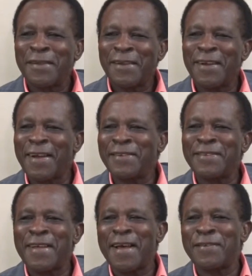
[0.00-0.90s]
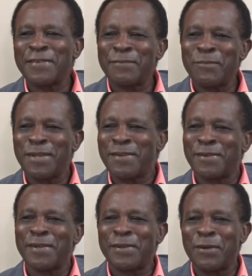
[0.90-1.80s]
right? And you meet
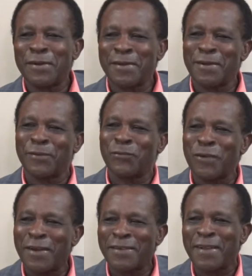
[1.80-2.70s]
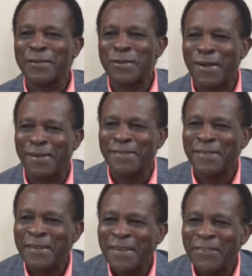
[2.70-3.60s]
your little girlfriend and so
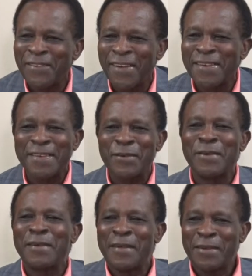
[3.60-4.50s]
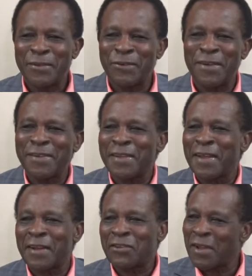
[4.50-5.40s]
on, and you want to
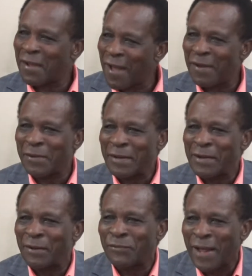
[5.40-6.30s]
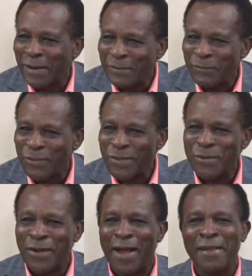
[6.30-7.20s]
get a shake on, you love that.
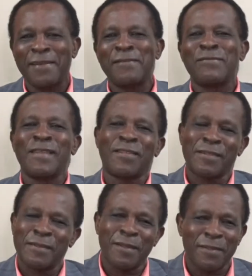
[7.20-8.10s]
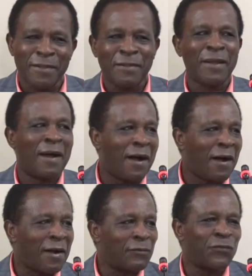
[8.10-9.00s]
You know, this is
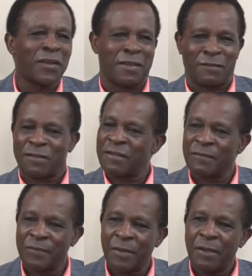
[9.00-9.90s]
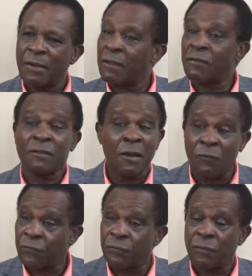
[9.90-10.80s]
hard for kids. It's
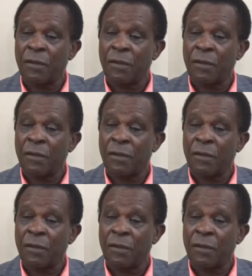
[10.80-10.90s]
tough.